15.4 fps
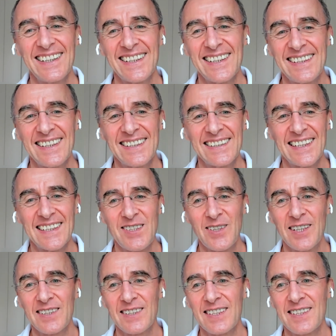Uh, and that
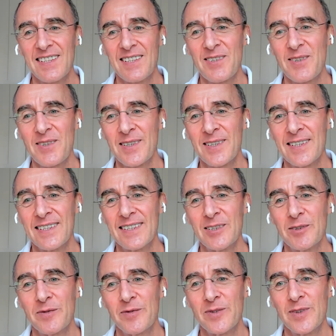should get the attention
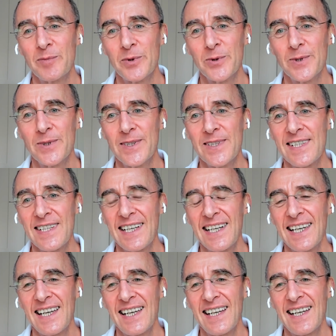of the board.
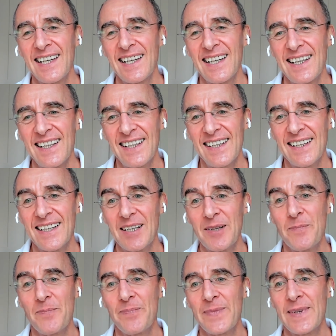
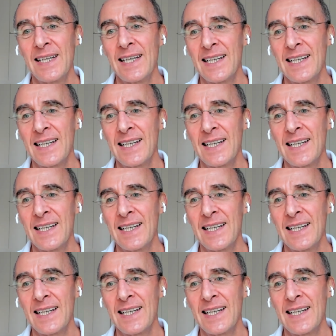Um,